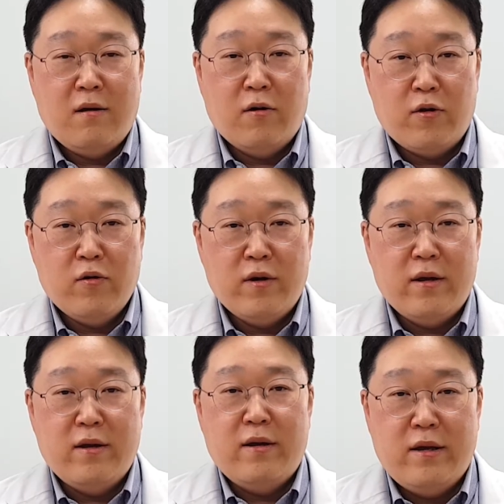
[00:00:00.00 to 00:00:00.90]

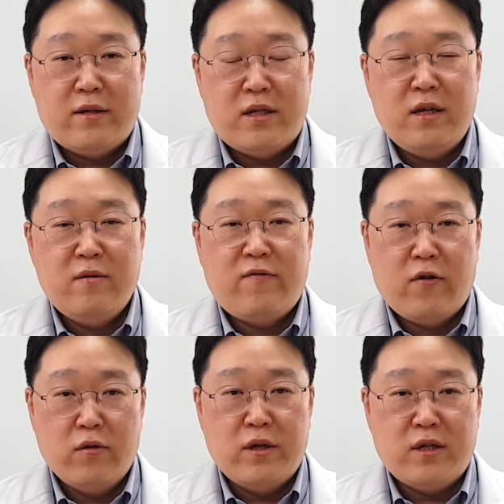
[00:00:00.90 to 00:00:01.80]
Although it seems
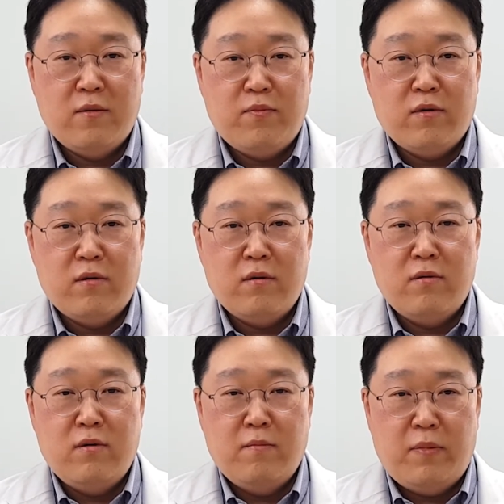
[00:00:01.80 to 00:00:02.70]
fairly simple,
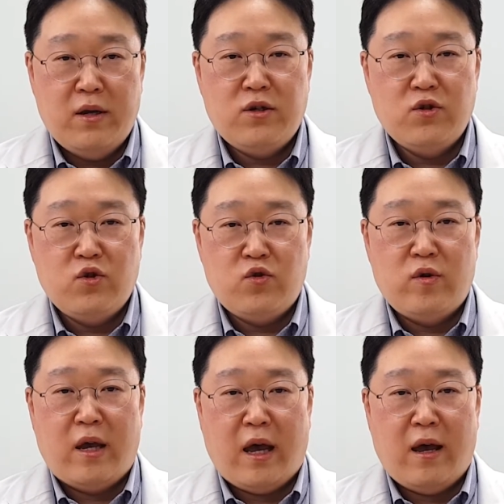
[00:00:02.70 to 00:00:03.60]
patients
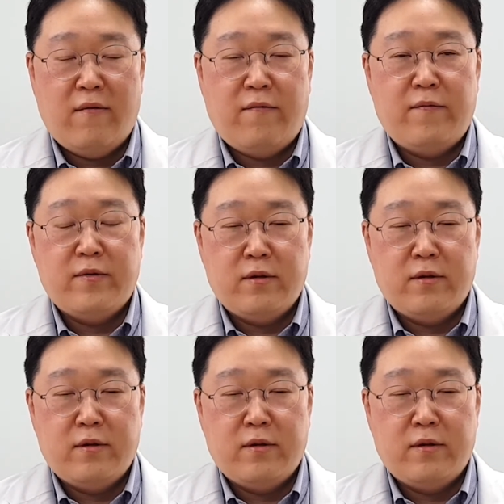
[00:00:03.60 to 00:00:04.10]
usually have